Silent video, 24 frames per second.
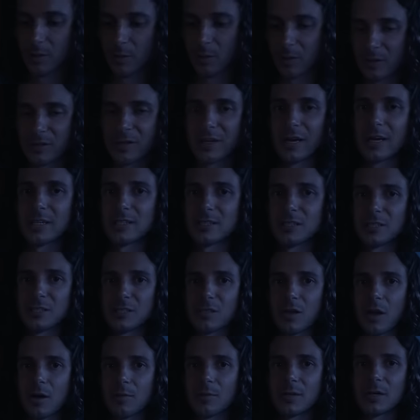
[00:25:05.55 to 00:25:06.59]
Well, you guys
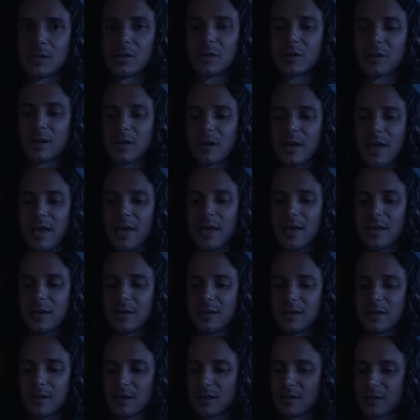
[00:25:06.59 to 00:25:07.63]
just saw me cook
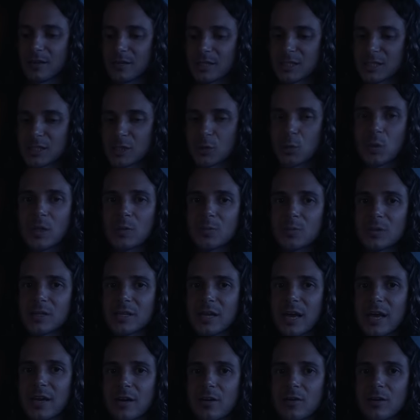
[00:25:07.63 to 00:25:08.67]
a sweet
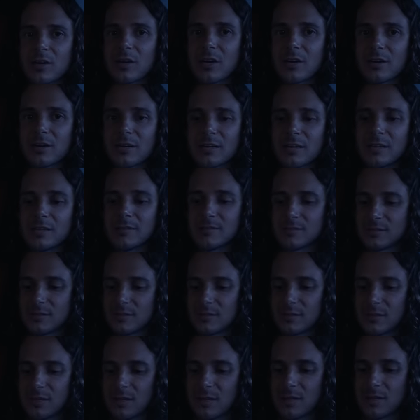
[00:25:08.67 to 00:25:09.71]
potato curry.
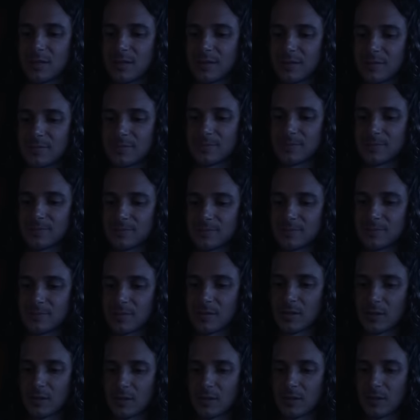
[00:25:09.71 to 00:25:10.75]
Um,
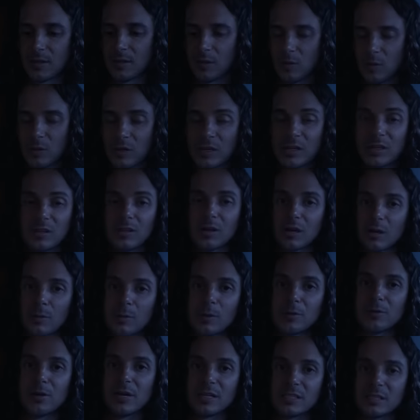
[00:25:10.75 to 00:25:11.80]
we didn't look
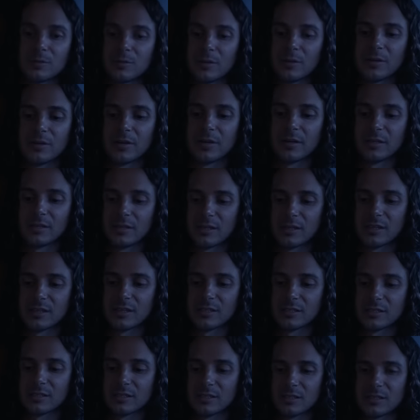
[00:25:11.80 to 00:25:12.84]
up a recipe or anything.
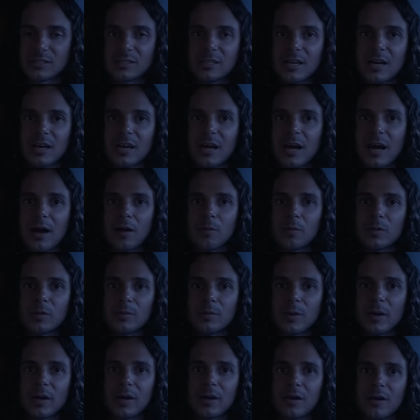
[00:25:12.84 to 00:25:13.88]
This is just kind of how we
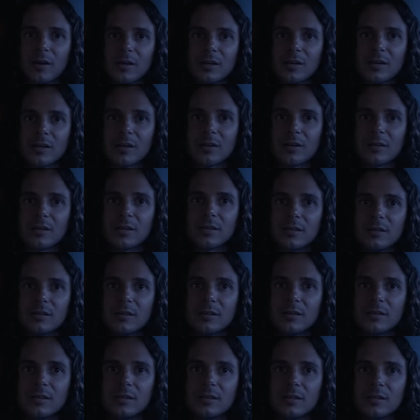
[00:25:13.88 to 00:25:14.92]
make our. It's a curry. yellow
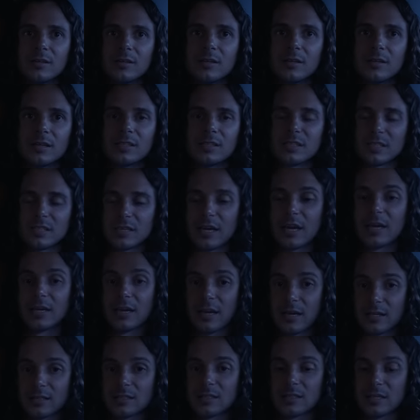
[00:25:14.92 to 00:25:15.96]
curry. It's a
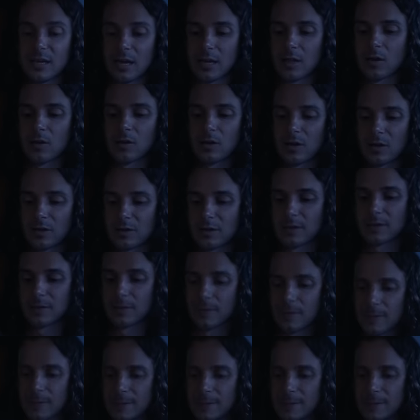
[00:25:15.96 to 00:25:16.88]
yeah, it's a yellow curry.